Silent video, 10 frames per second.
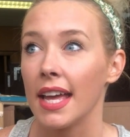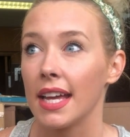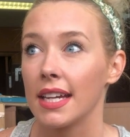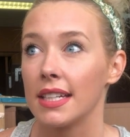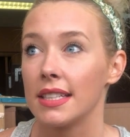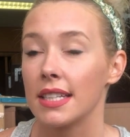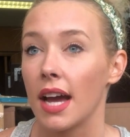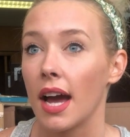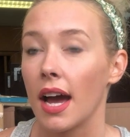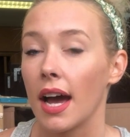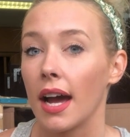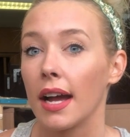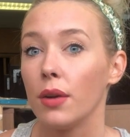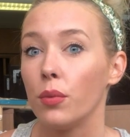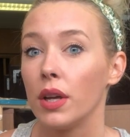and
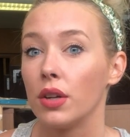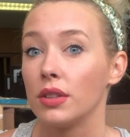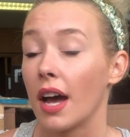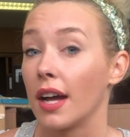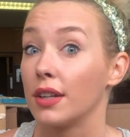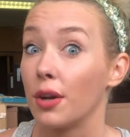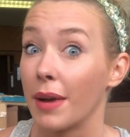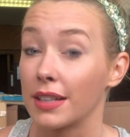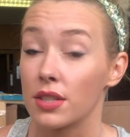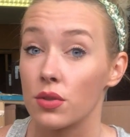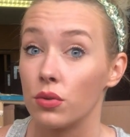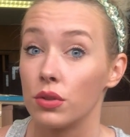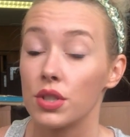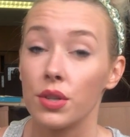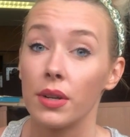I will not go back to
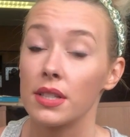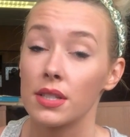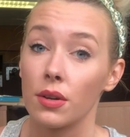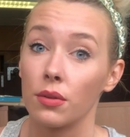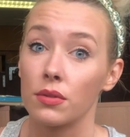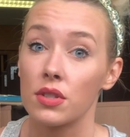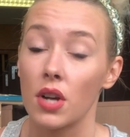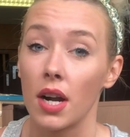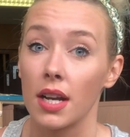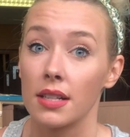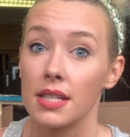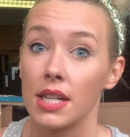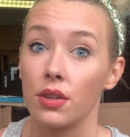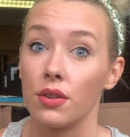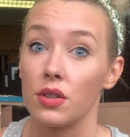school. Students don't start
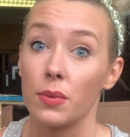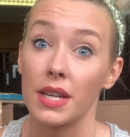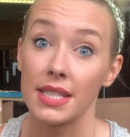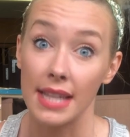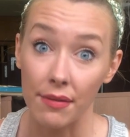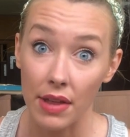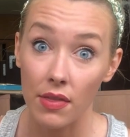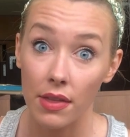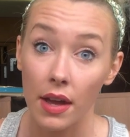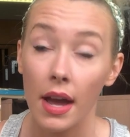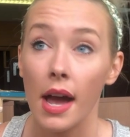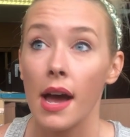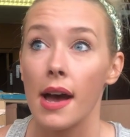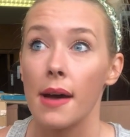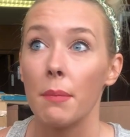until the 27th.
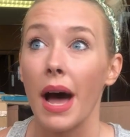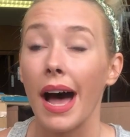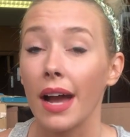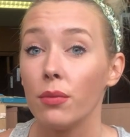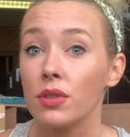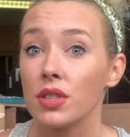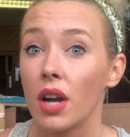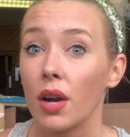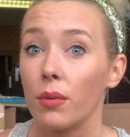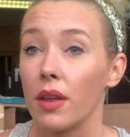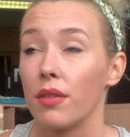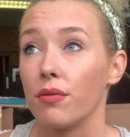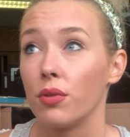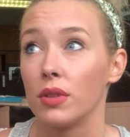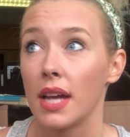I will start with
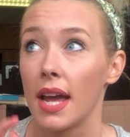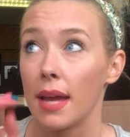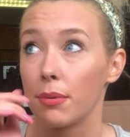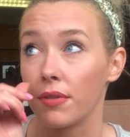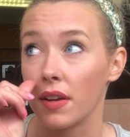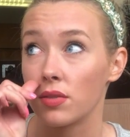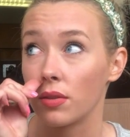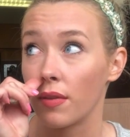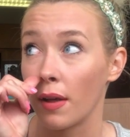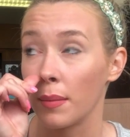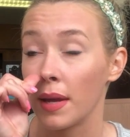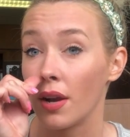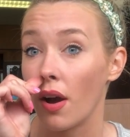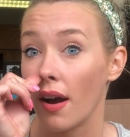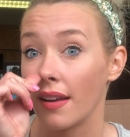full day professional
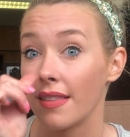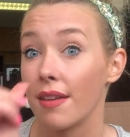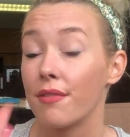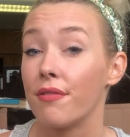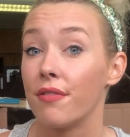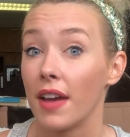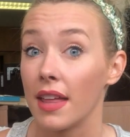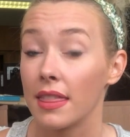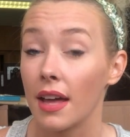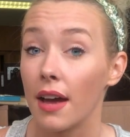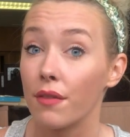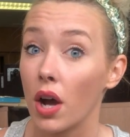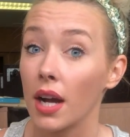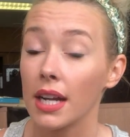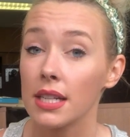development on the 5th of
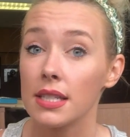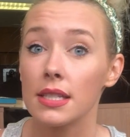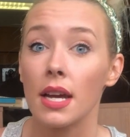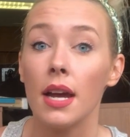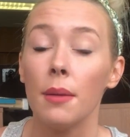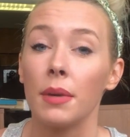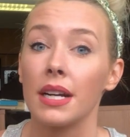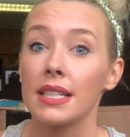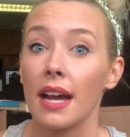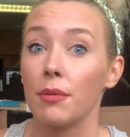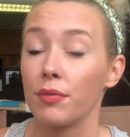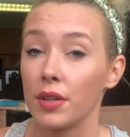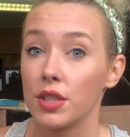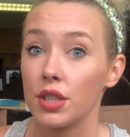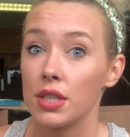August. Because I'm a
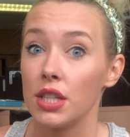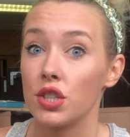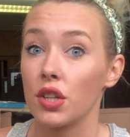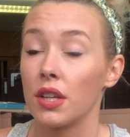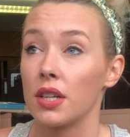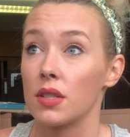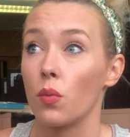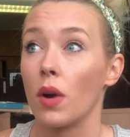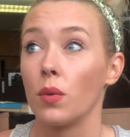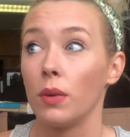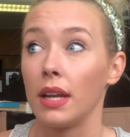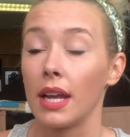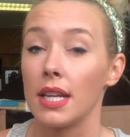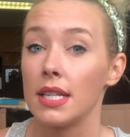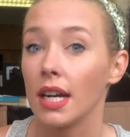first year teacher, there is a 1-week
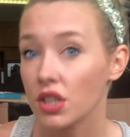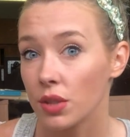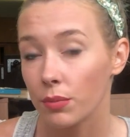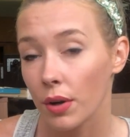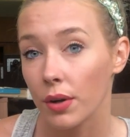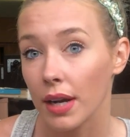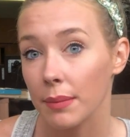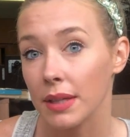induction program